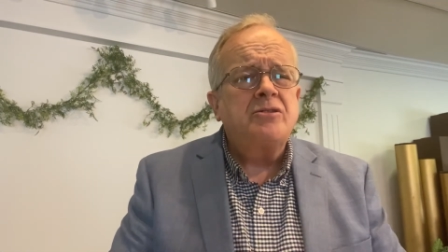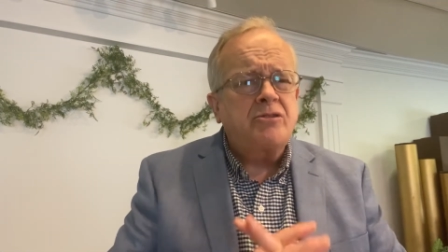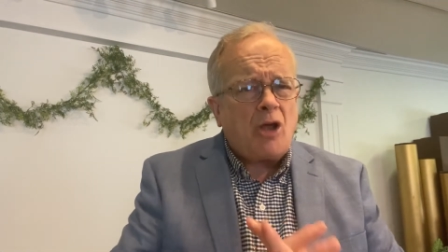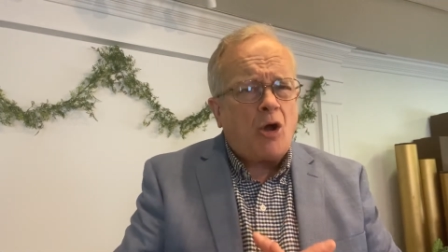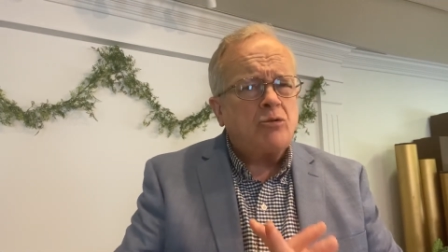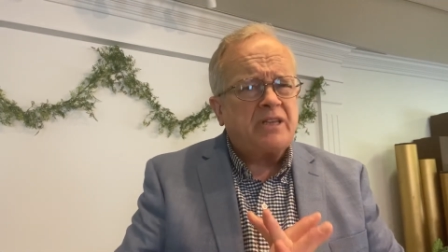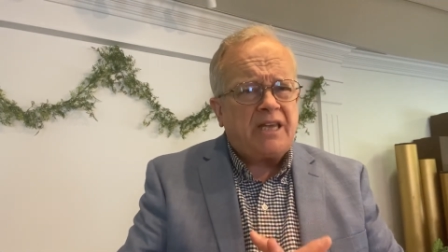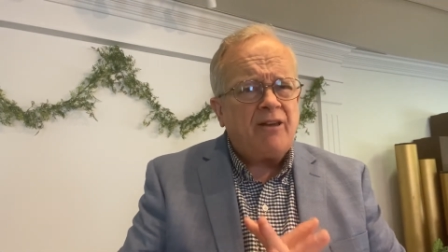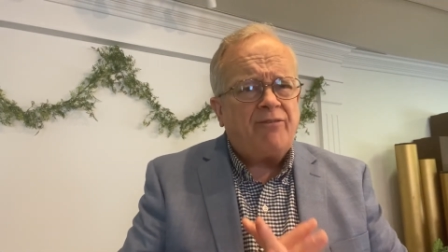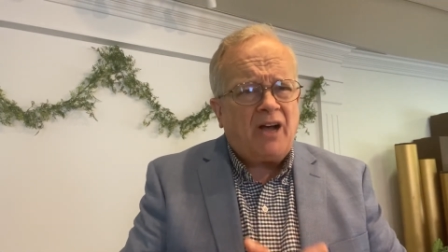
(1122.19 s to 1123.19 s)
Don't
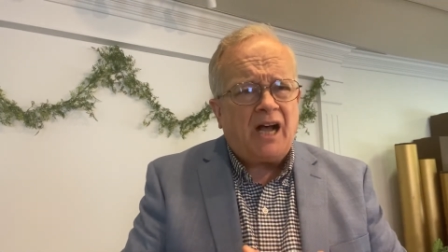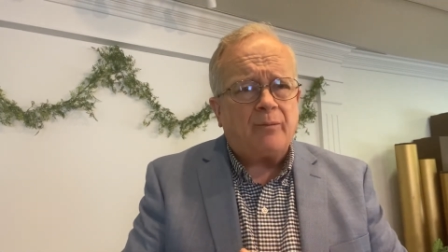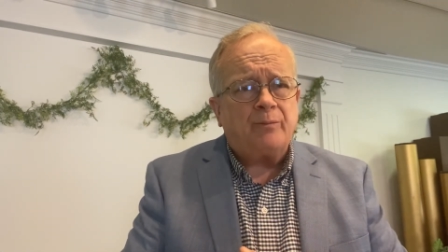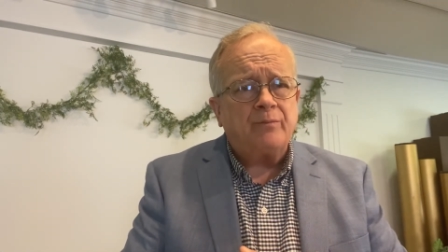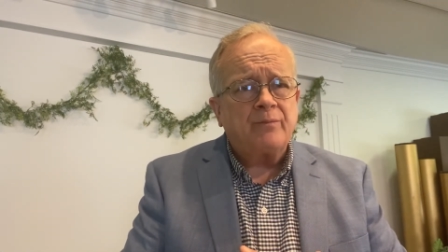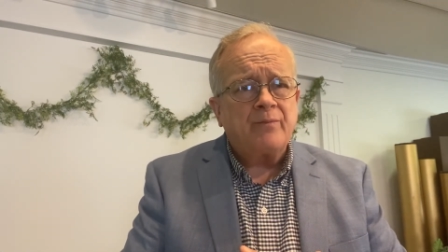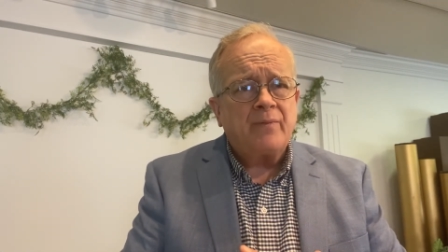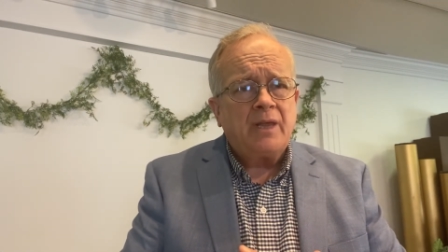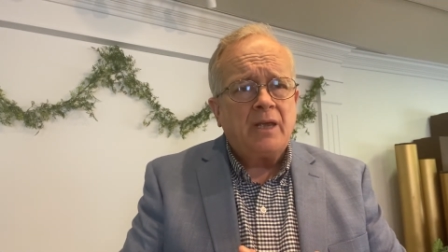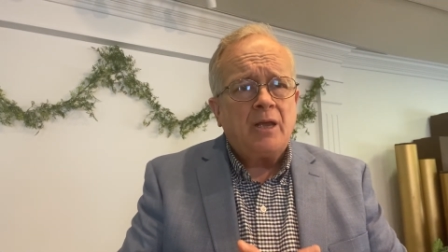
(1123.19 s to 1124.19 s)
give up
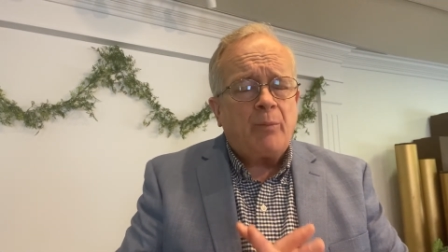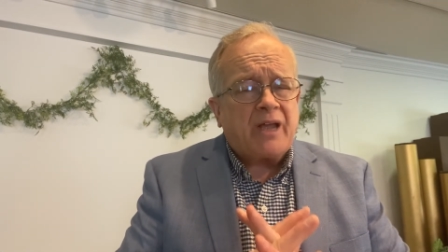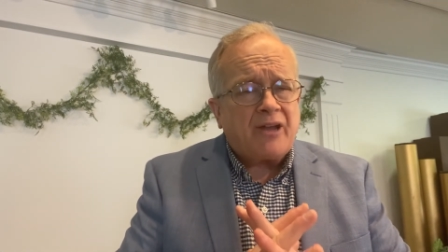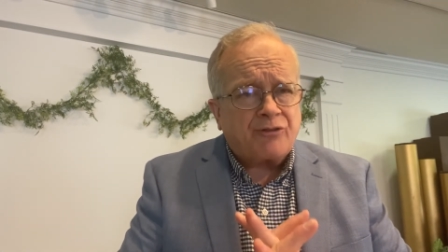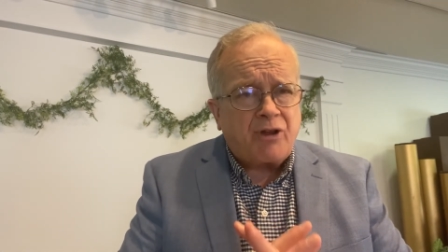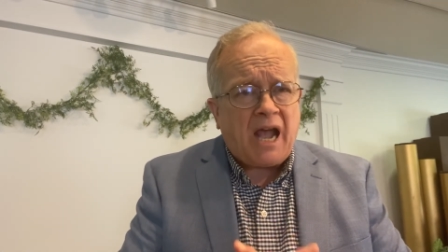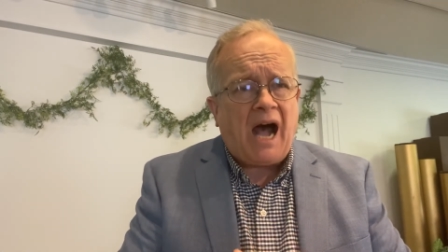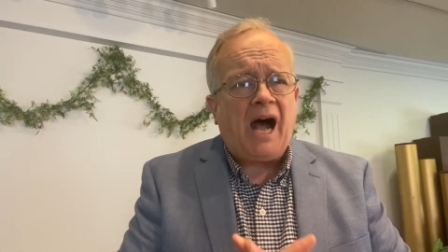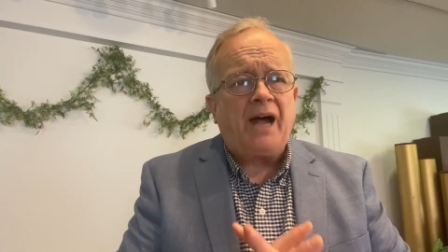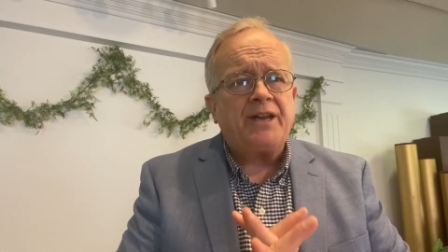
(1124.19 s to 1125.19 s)
because
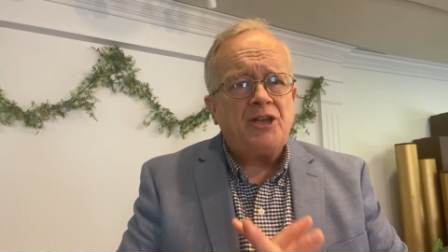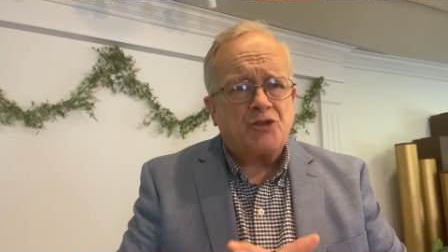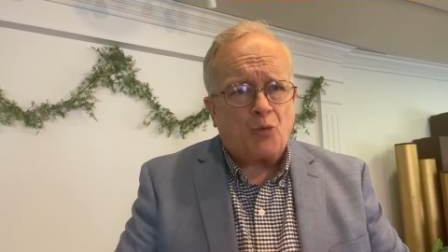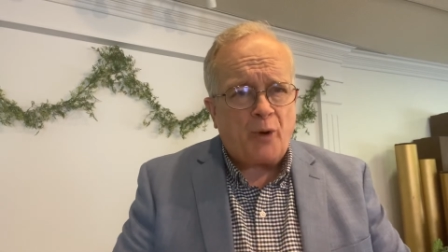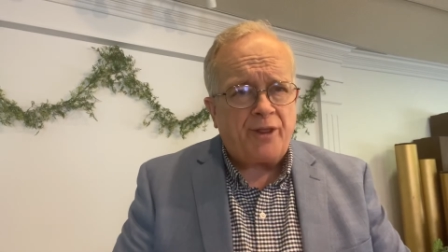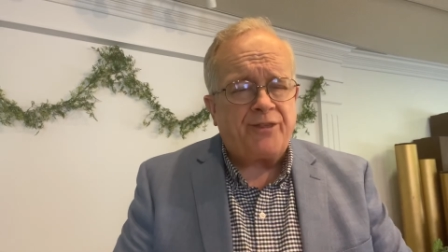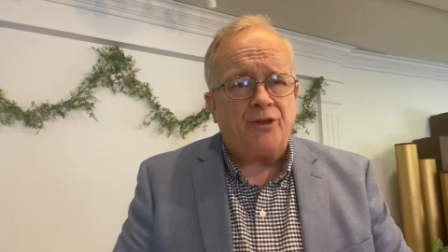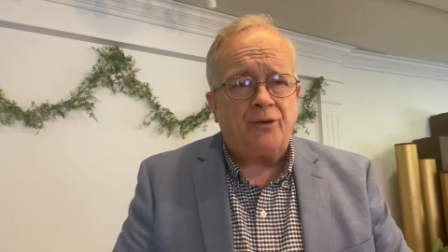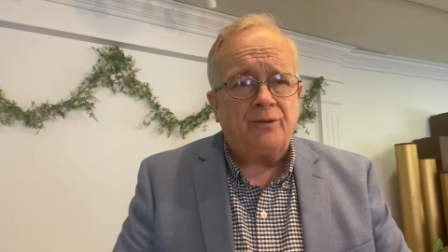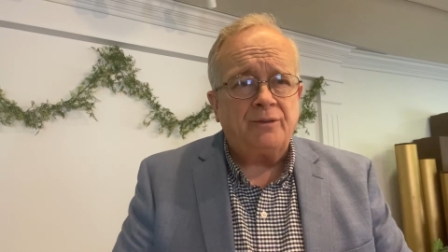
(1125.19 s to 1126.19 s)
God is with
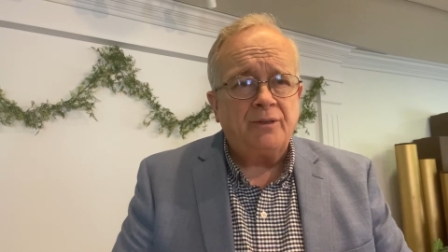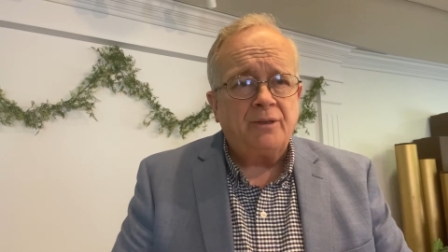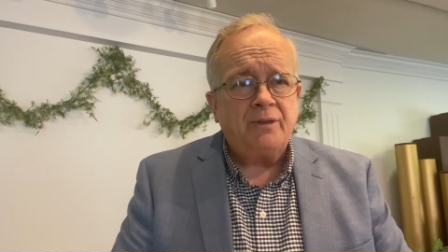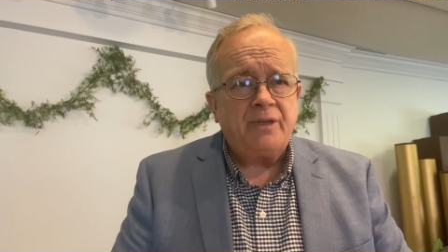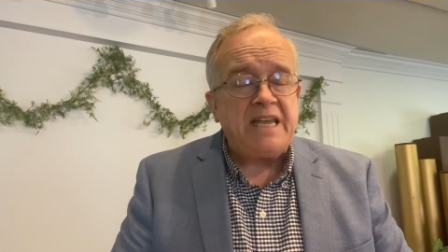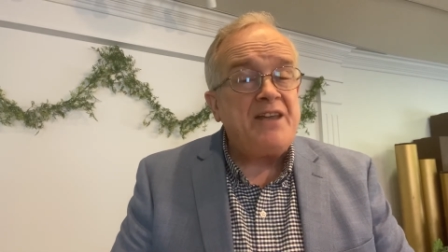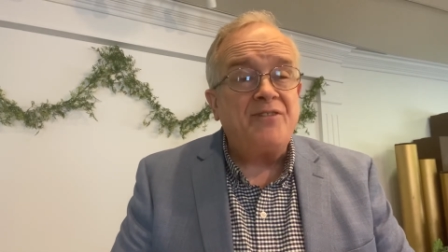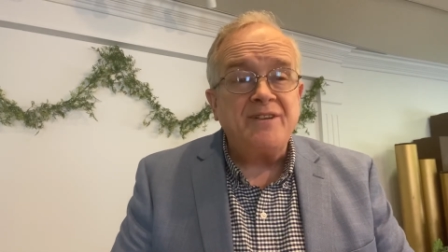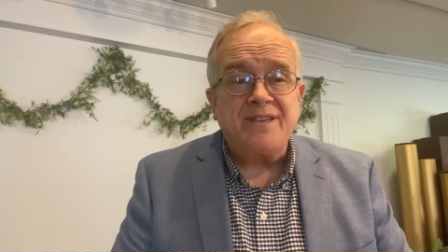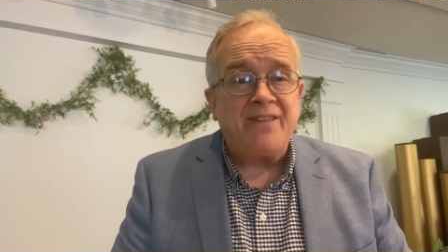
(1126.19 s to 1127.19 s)
you
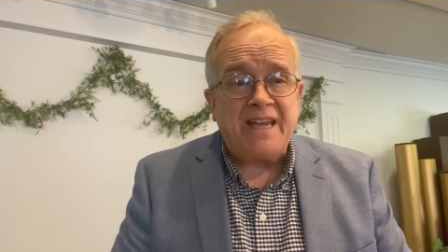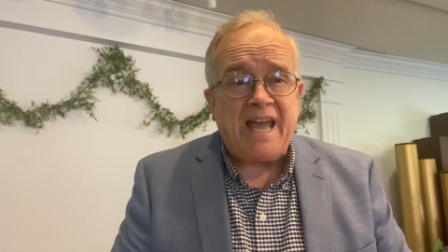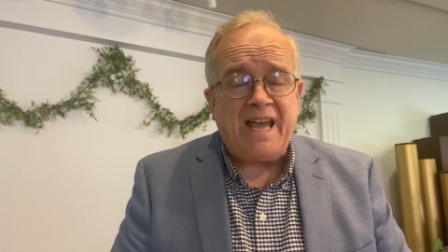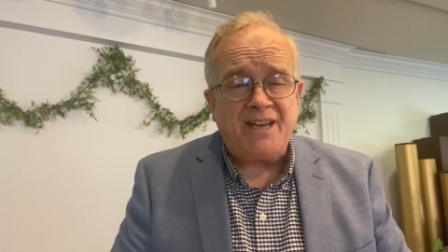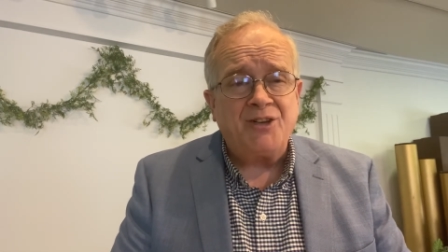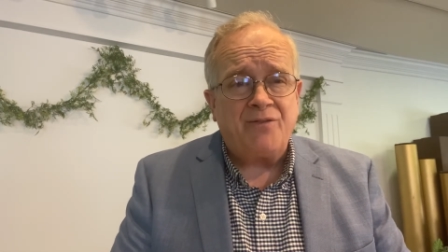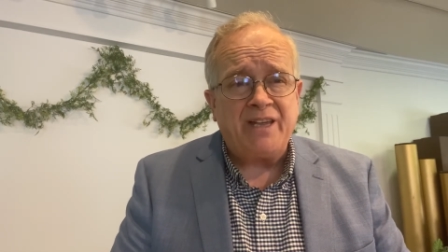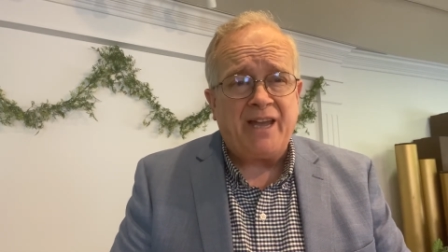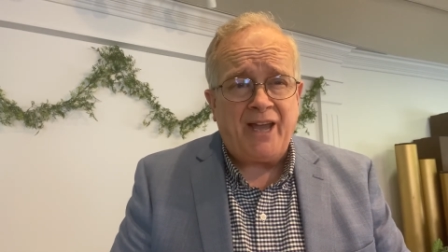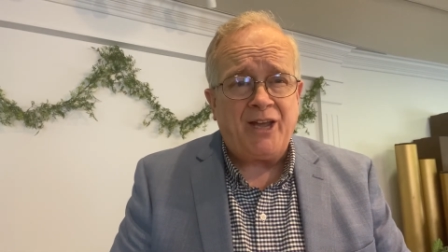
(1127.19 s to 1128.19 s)
even to the end of
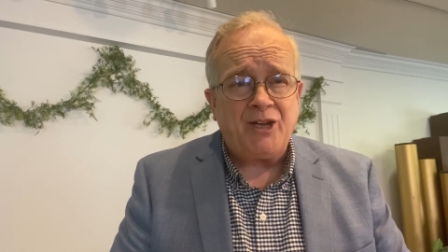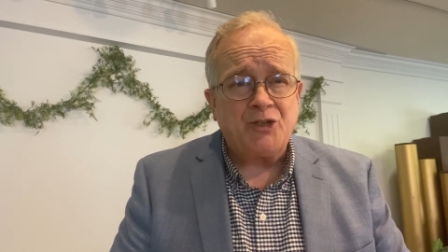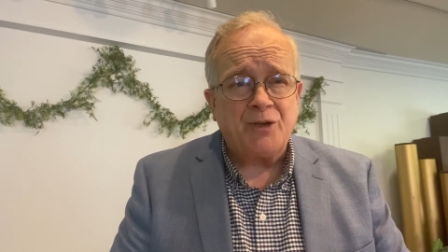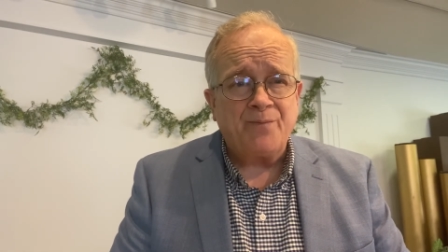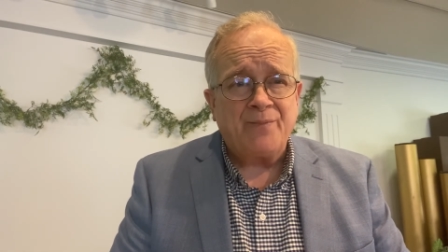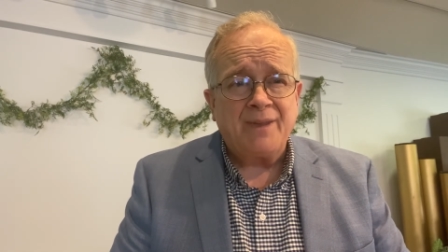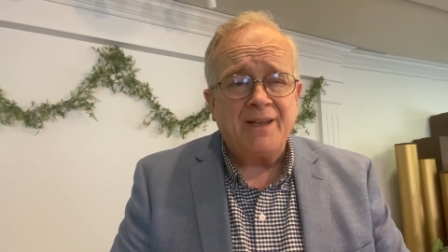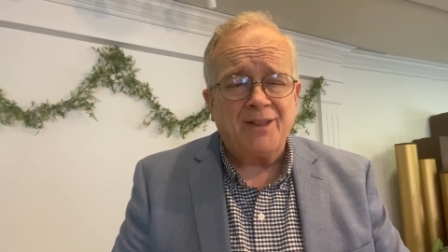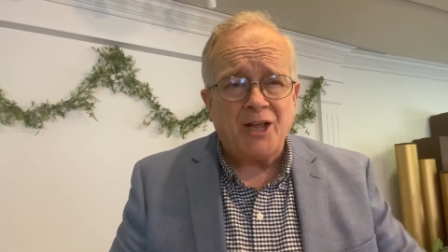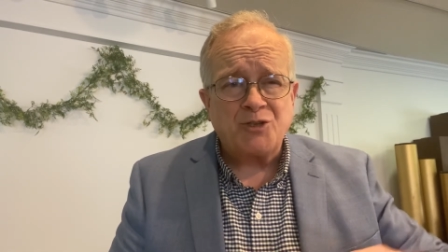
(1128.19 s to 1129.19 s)
the age.
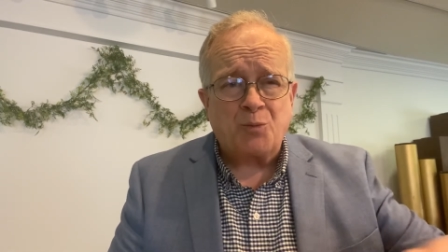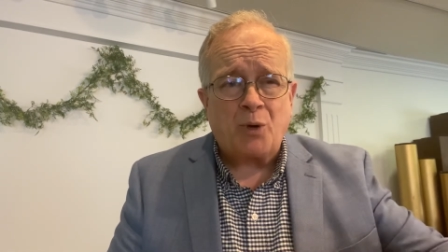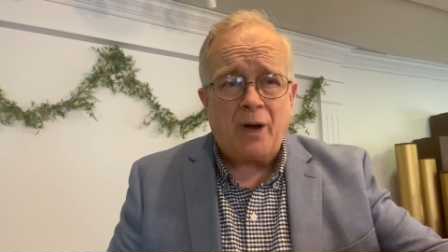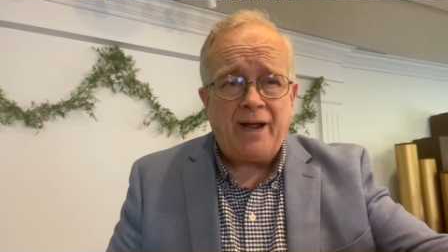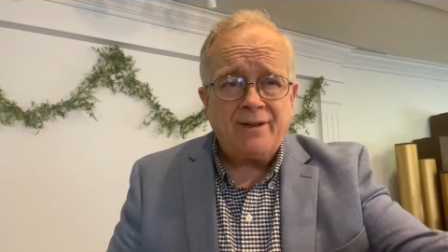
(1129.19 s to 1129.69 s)
Let's pray.